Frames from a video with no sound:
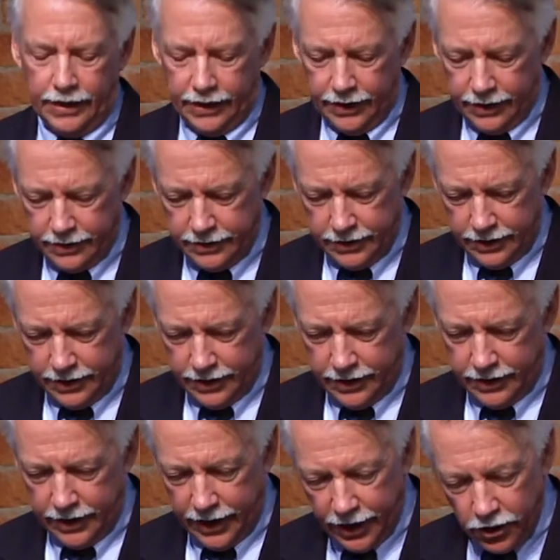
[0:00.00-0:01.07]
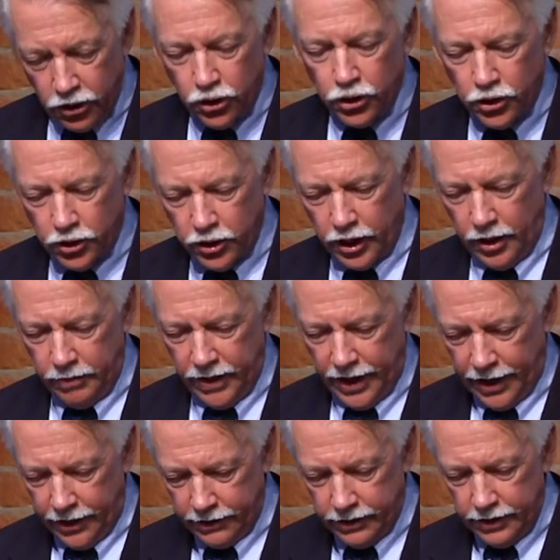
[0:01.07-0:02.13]
and, uh, and learn
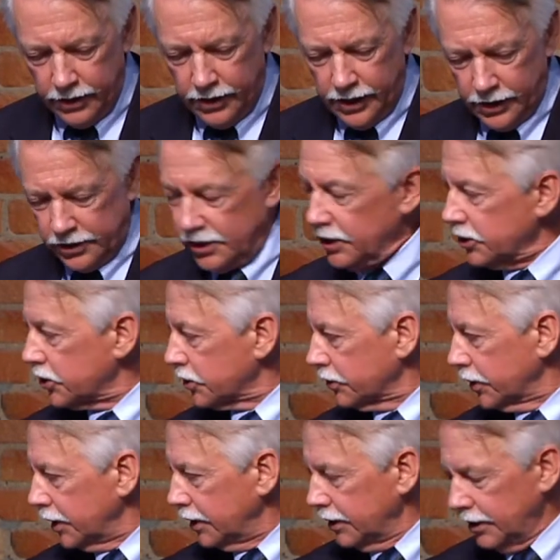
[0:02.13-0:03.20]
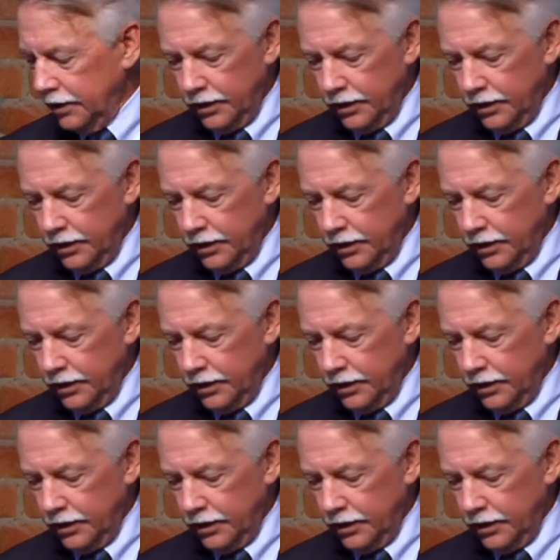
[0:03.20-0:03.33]
about its history